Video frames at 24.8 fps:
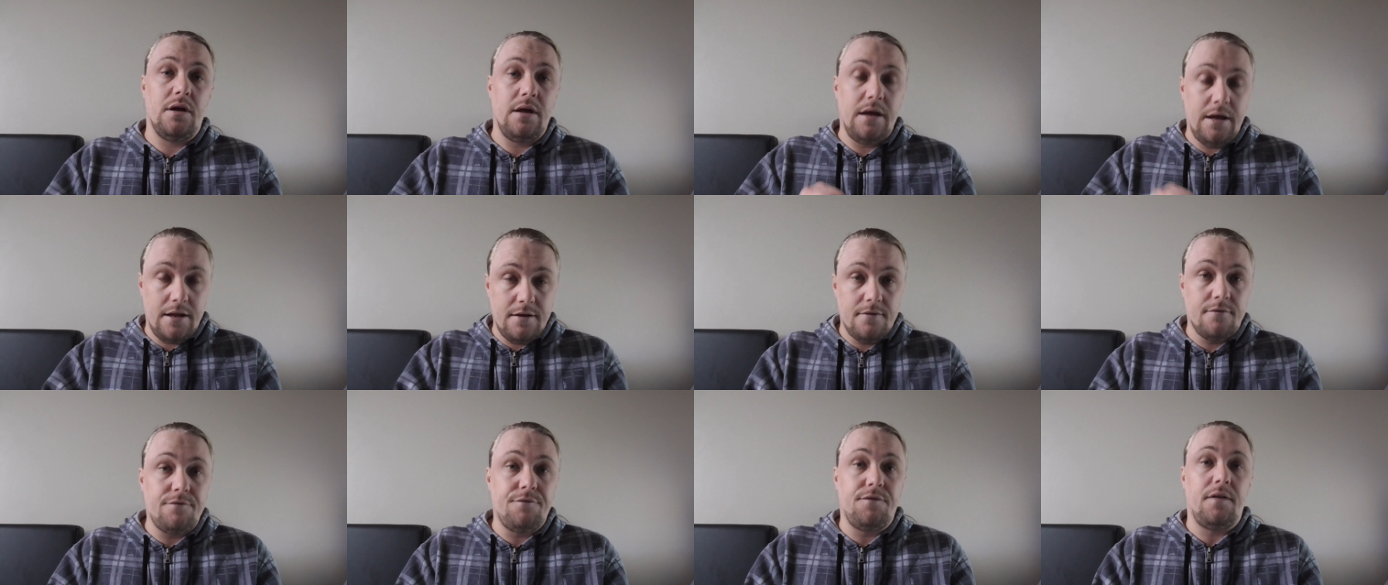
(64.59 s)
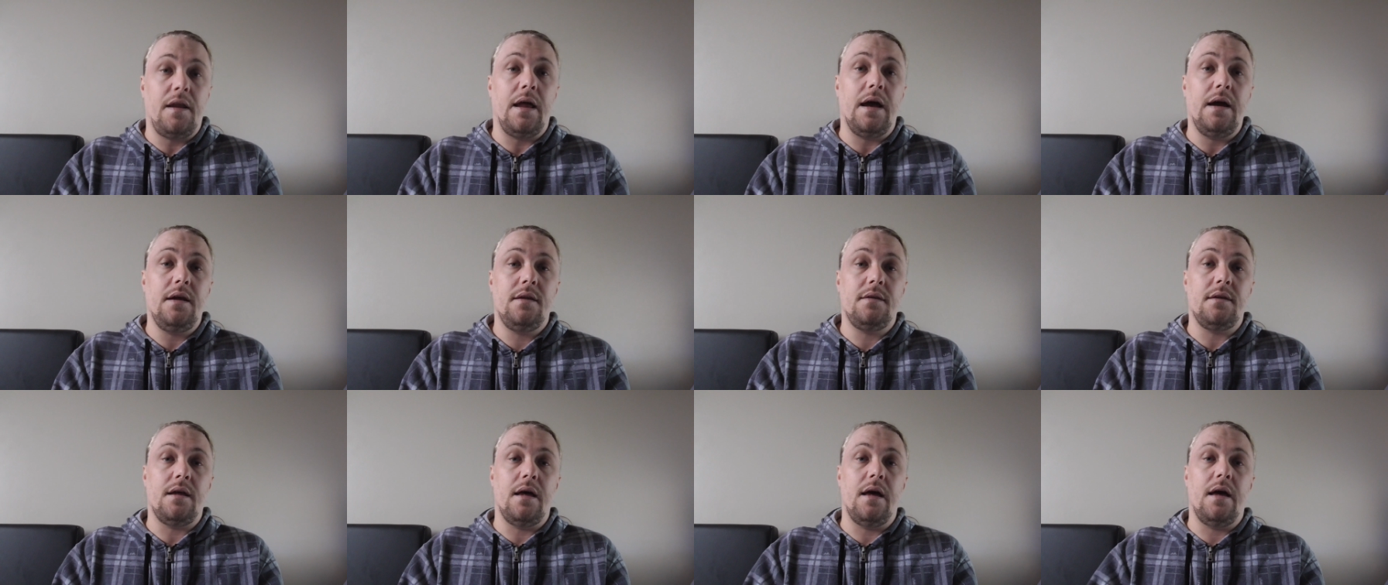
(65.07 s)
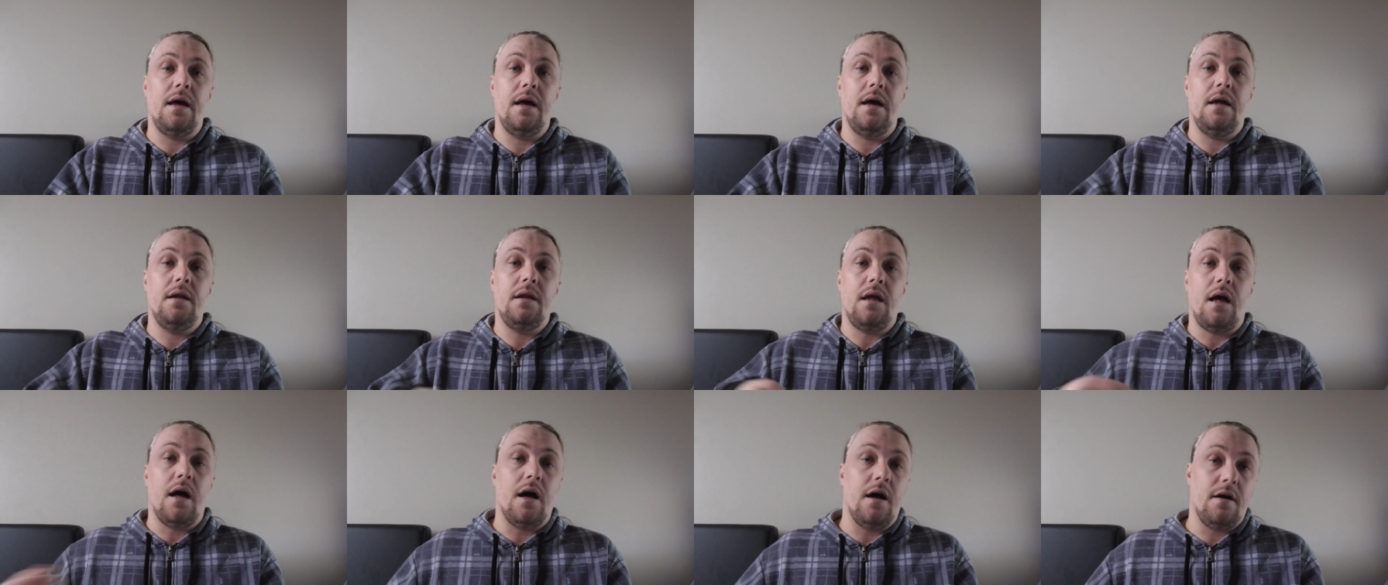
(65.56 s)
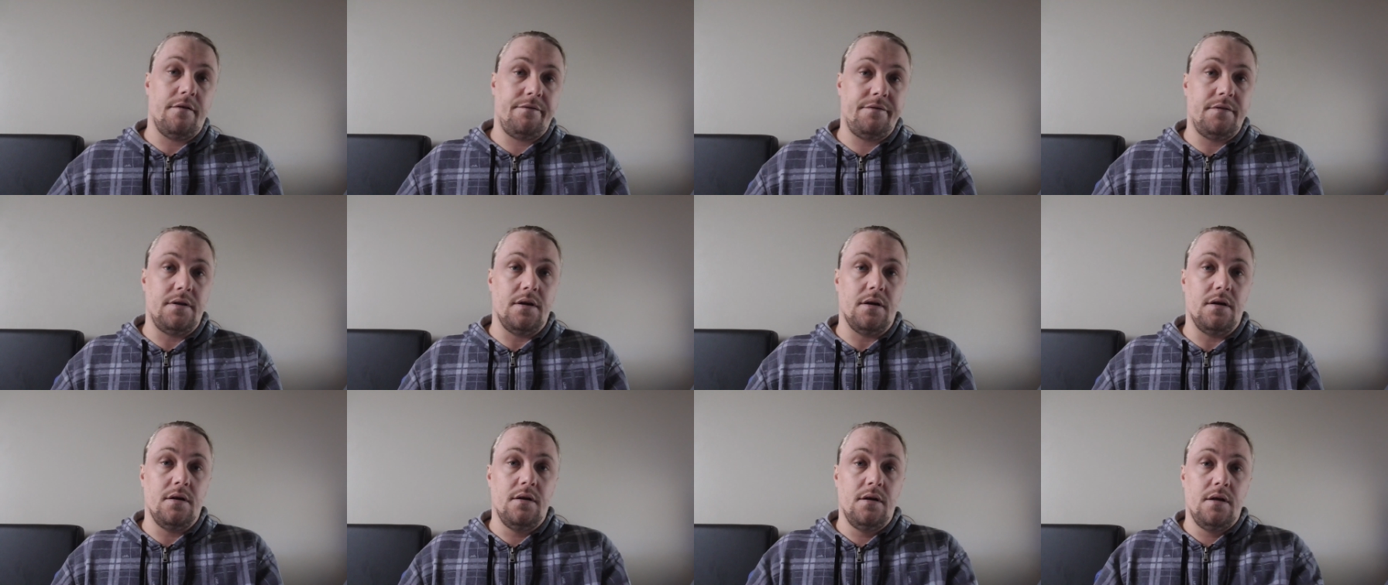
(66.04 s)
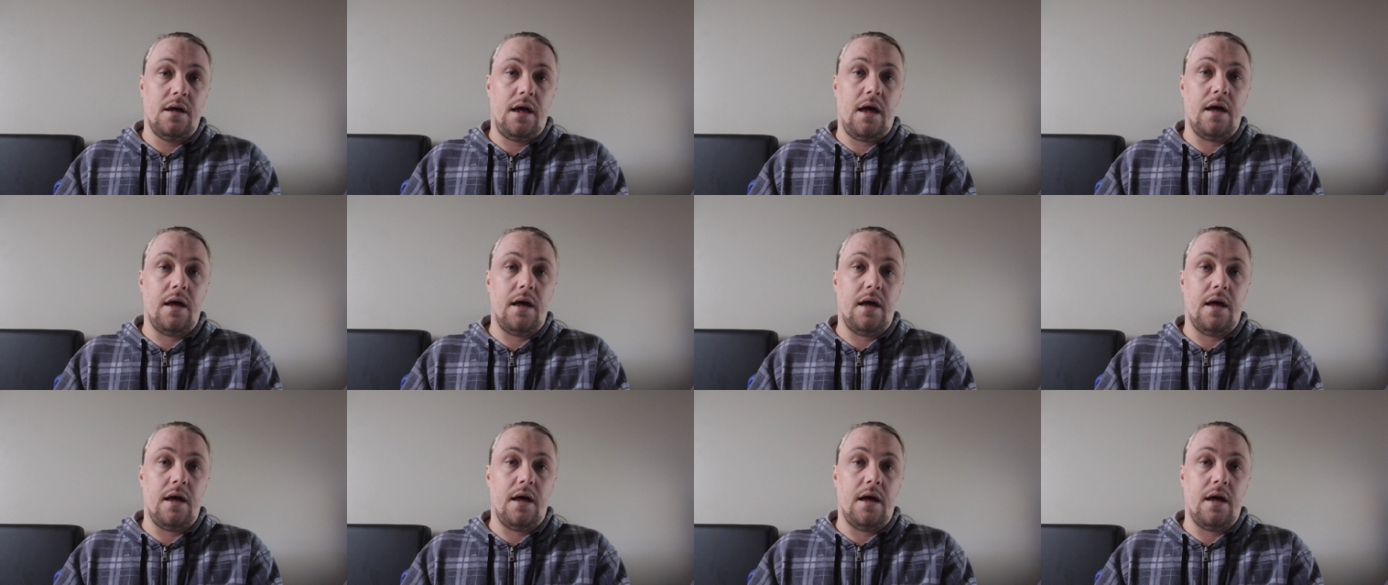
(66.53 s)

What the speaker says: in flight and after,